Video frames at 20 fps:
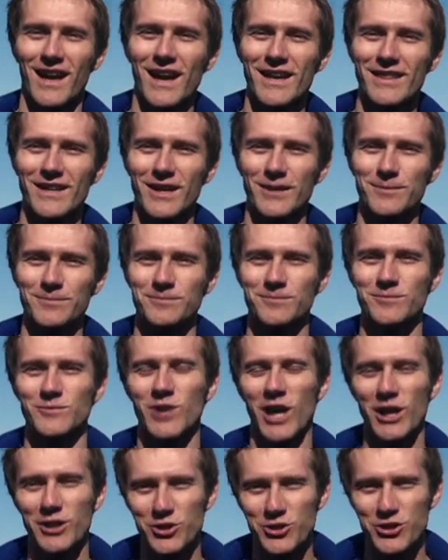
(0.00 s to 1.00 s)
Hi there,
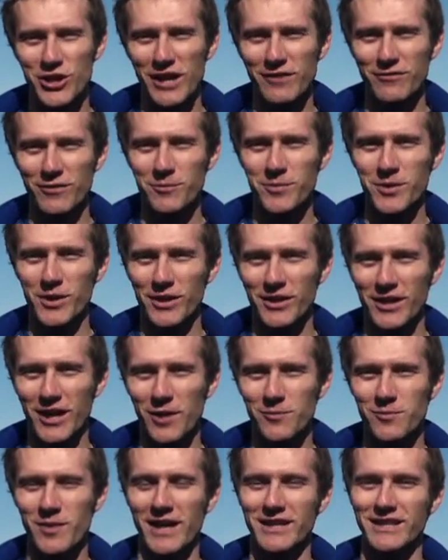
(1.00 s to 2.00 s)
Dr. J from Pure
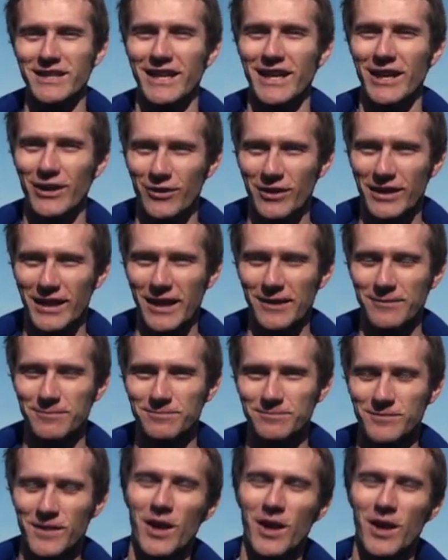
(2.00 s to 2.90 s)
Chiropractic here again.